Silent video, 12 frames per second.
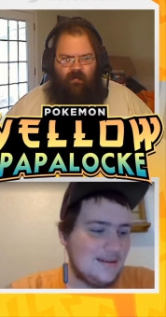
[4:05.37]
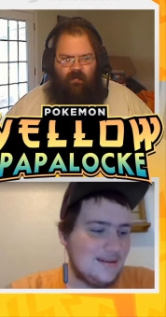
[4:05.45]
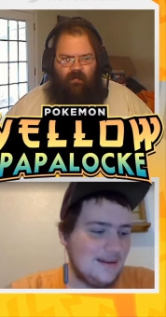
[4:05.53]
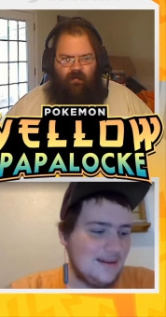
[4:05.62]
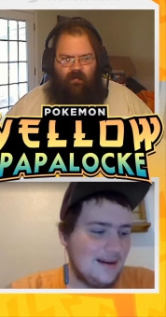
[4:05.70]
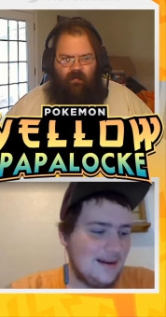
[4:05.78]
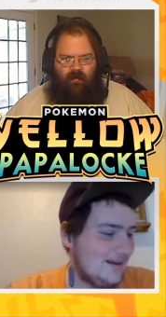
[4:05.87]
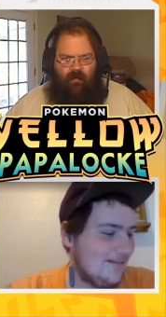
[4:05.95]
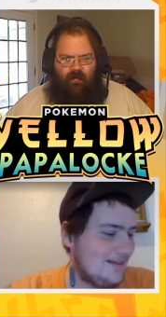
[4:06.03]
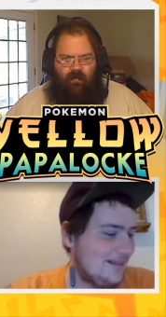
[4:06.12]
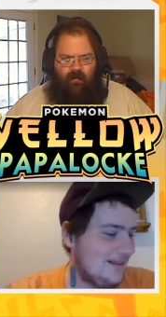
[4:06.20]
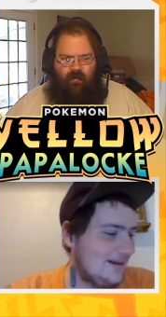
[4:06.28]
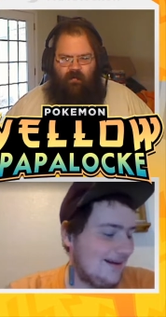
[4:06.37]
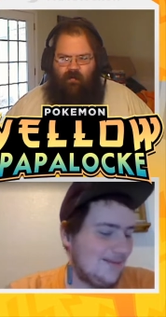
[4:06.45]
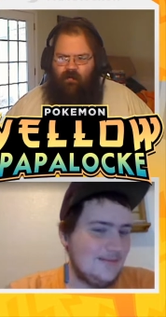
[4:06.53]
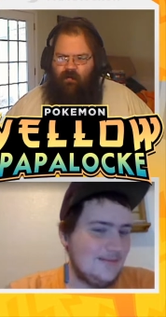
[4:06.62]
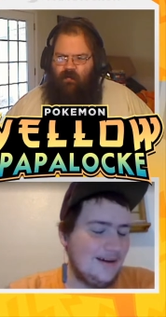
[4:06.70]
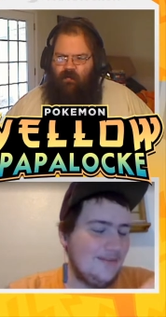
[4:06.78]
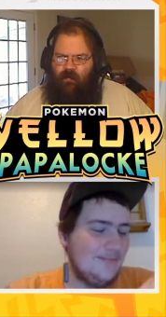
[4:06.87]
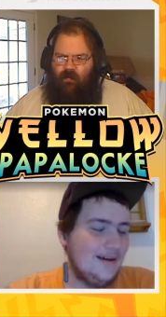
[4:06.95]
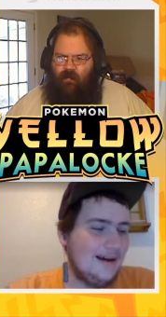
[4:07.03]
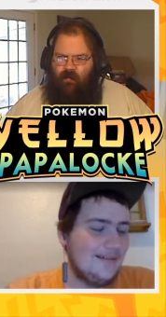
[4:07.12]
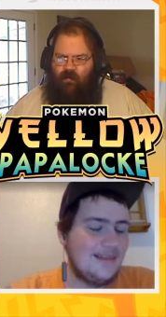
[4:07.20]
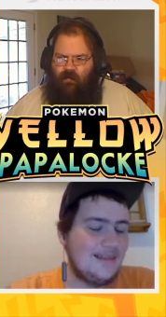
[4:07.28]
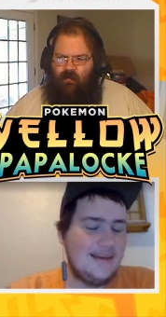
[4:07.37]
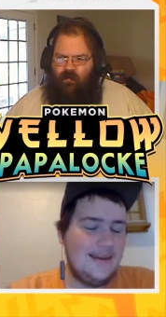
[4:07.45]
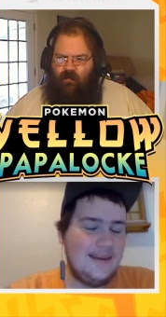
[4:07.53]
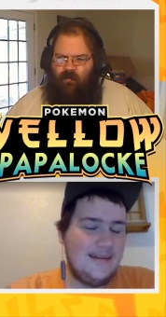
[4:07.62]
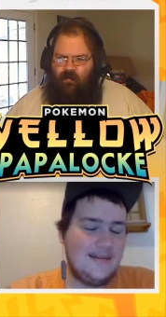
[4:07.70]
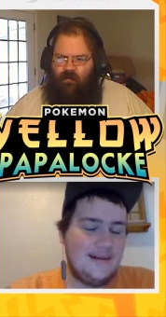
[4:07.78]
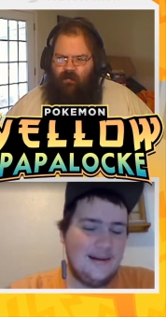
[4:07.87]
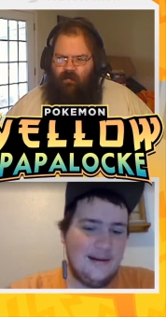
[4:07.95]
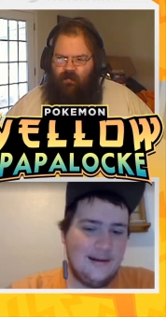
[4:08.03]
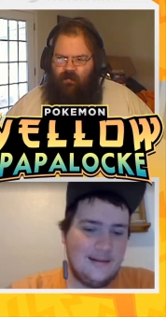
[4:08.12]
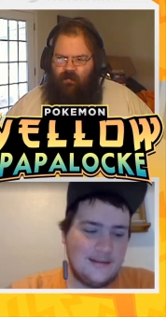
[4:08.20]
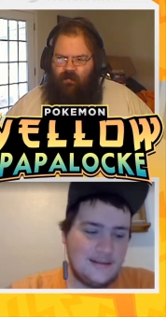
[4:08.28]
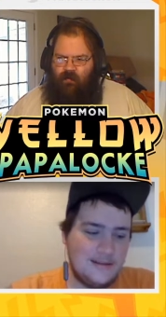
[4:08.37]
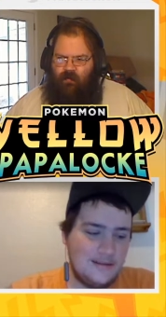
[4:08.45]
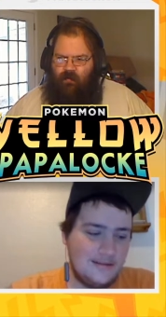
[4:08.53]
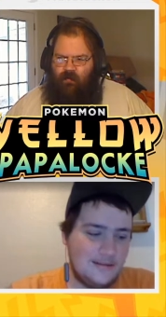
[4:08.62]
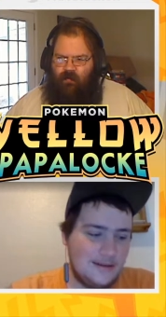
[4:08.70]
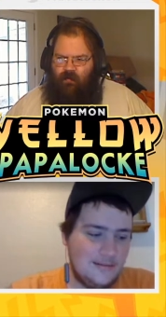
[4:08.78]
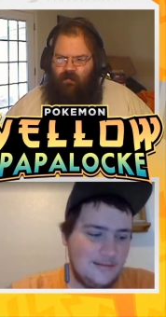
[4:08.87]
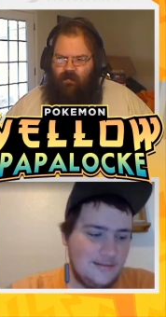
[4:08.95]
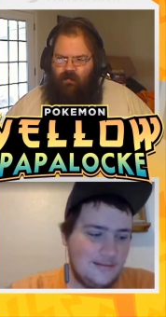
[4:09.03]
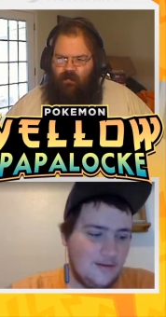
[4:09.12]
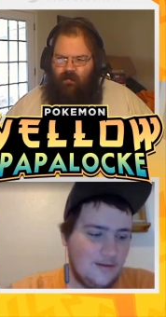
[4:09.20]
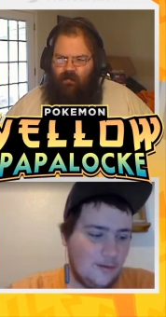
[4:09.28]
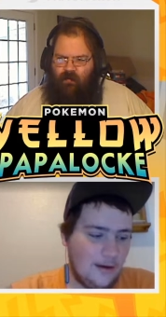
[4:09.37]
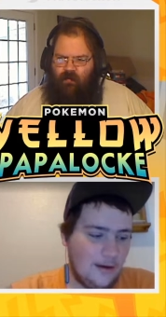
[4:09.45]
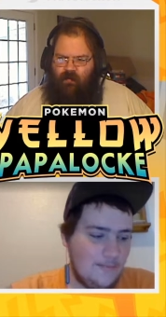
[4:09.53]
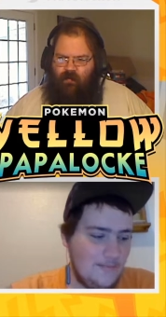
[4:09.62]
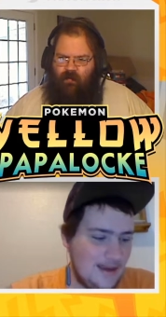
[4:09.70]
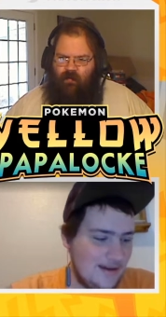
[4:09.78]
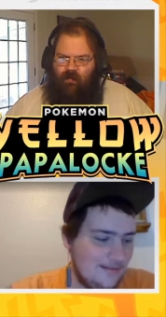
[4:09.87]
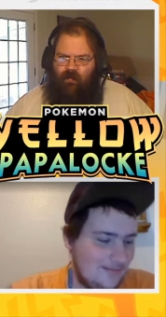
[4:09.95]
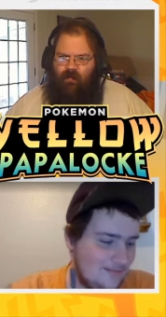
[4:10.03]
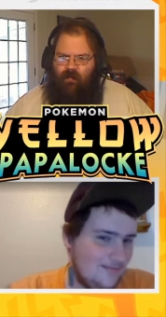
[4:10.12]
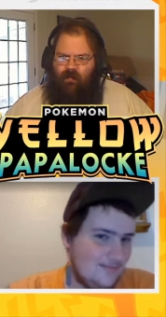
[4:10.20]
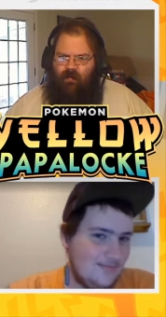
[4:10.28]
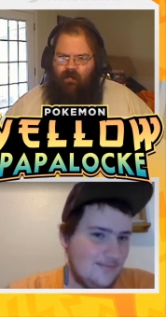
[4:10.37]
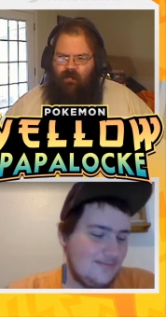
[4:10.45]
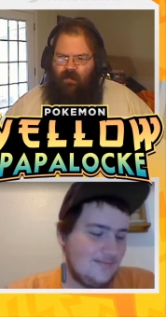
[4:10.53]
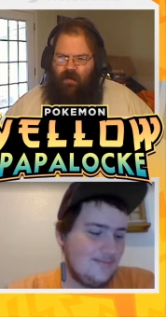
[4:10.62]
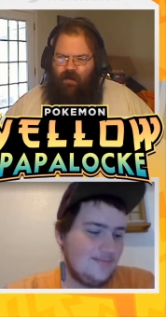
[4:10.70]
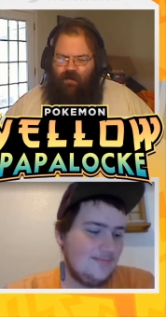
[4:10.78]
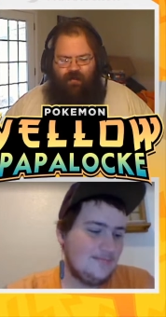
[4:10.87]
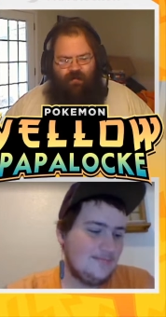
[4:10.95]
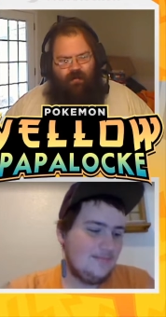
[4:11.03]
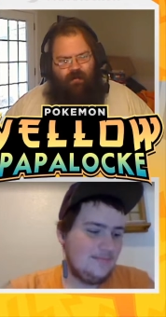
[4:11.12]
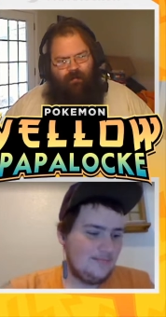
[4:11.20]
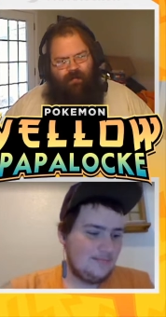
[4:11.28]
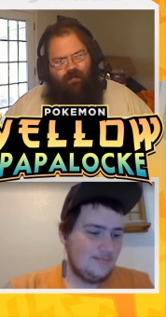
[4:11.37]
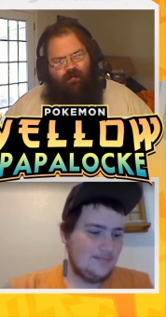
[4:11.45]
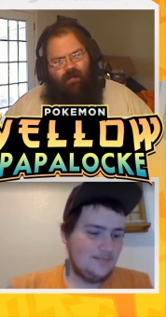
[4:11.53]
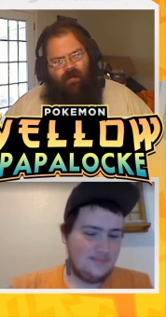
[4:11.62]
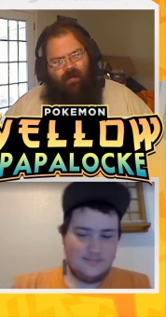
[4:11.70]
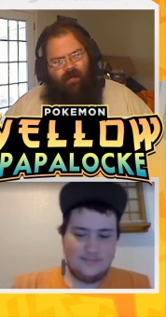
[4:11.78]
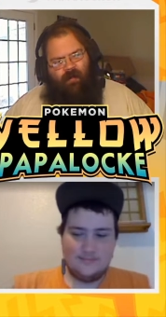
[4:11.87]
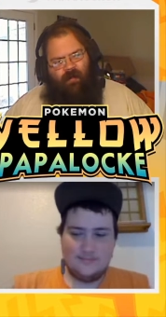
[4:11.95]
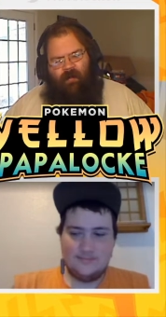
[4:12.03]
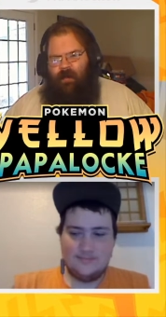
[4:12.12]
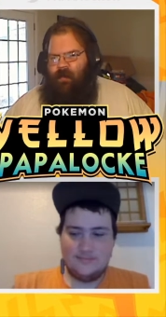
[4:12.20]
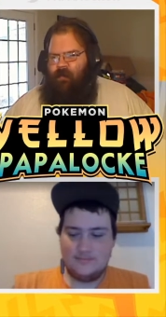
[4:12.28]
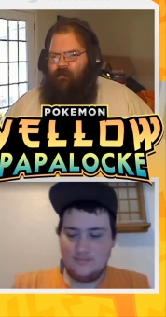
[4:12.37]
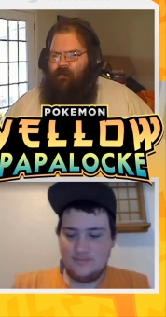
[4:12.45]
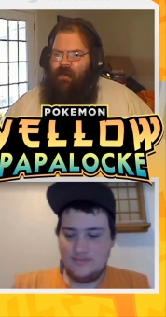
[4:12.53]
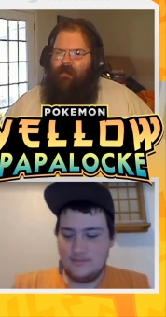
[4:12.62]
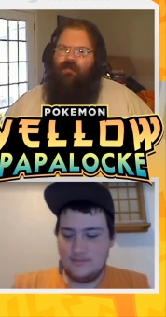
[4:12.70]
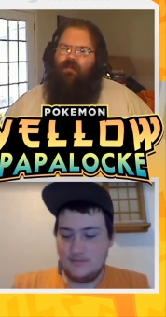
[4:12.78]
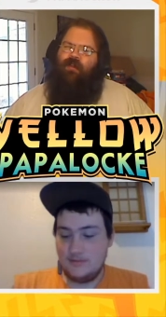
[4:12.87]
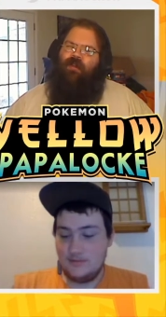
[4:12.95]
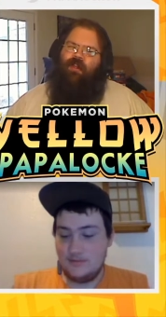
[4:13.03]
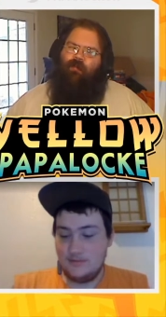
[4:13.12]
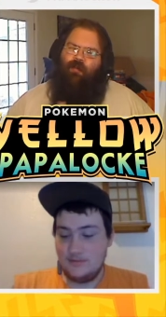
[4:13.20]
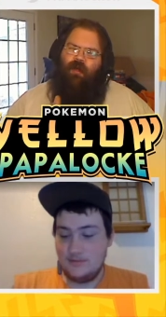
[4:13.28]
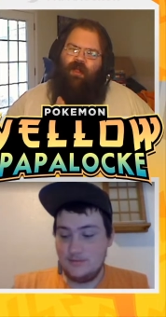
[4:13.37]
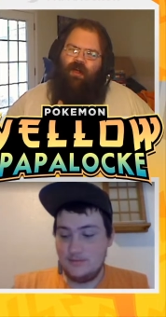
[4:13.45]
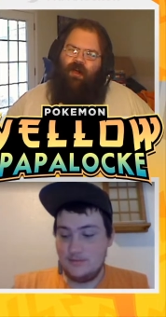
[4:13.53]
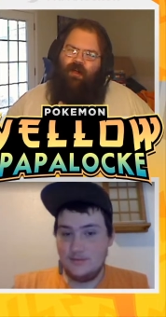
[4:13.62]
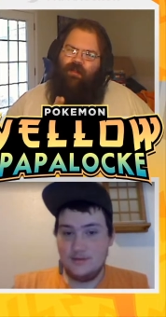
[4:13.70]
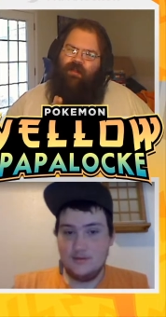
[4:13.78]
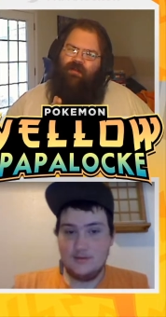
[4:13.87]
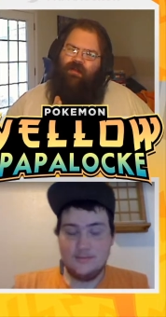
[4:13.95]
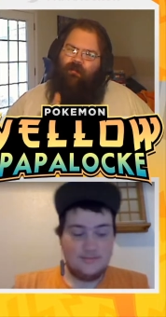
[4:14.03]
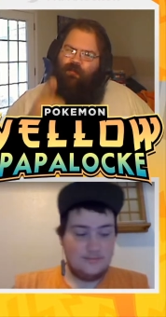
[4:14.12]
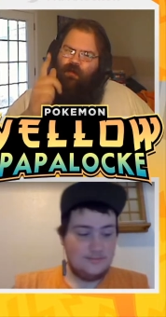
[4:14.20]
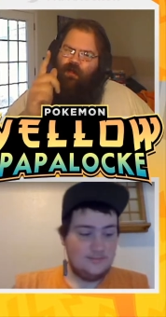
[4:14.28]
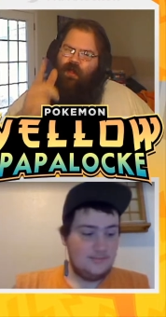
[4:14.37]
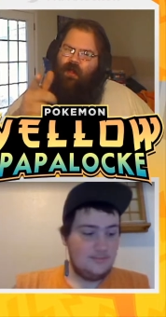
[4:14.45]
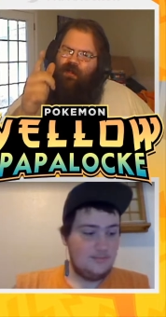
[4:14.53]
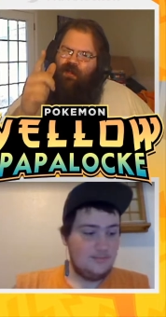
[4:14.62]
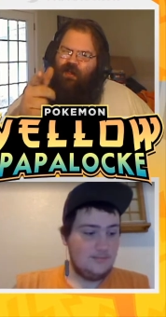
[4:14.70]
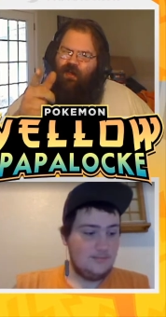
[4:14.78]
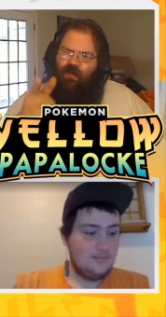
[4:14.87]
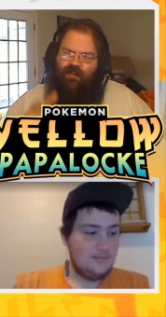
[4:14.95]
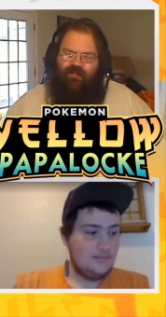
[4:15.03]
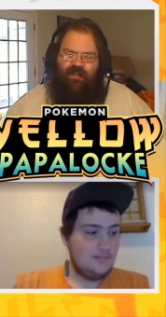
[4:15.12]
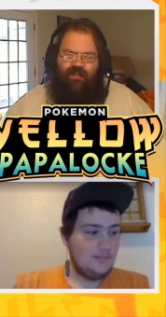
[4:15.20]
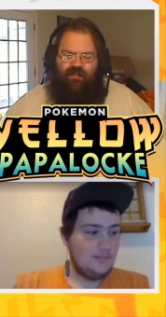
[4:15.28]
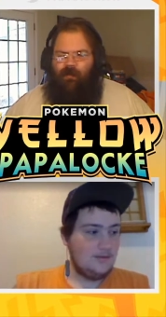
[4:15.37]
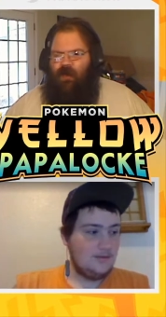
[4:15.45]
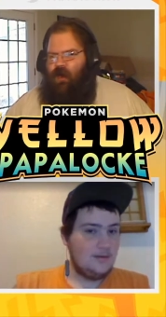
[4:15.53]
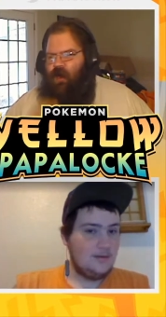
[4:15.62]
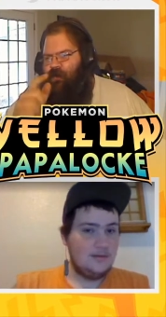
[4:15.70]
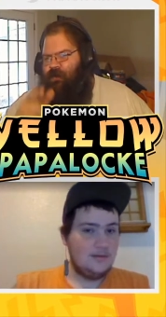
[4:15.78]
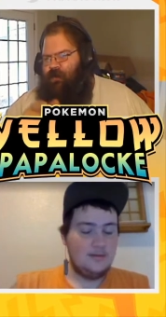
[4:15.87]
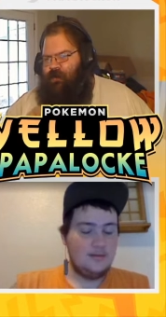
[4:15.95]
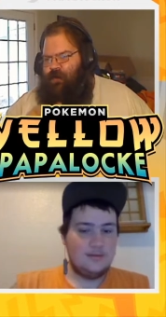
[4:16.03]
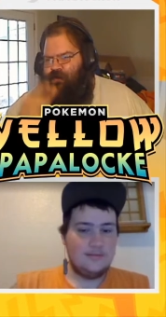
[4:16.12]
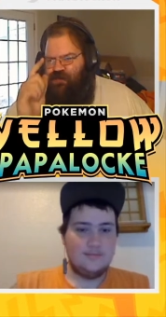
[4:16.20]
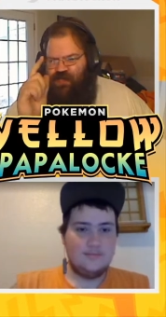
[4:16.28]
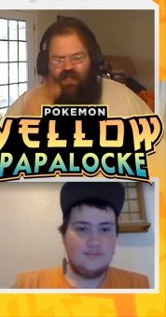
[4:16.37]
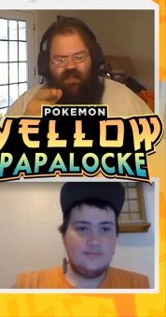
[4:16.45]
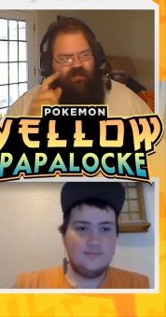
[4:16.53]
Speaker 1: I was always I'm hope I was thinking either an Articuno or a Mute.
Speaker 2: Articuno or Mute? Well, remember, your boy called it. Your boy already called it, said it's going to be an Articuno Shades